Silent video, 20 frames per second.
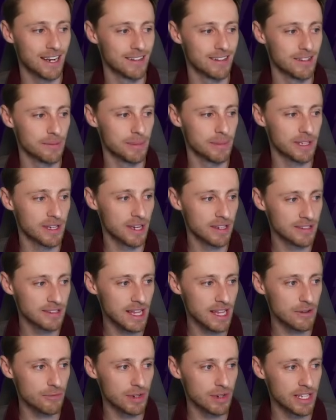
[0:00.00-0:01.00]
And because of that
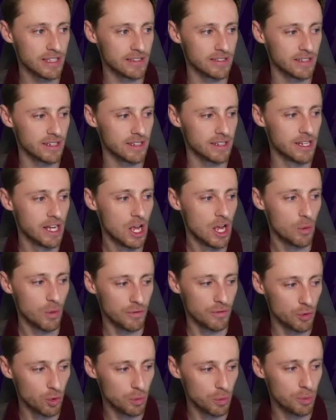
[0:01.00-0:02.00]
reason, with
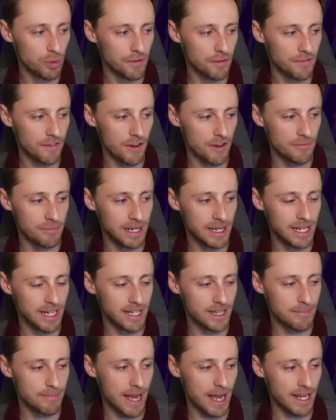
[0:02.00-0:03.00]
0.5 million in the
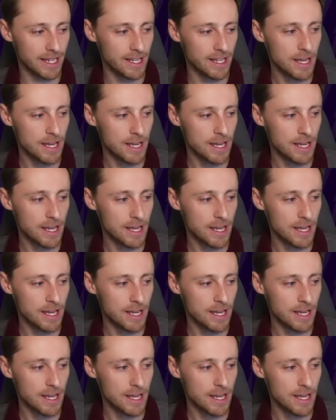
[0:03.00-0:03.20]
bank,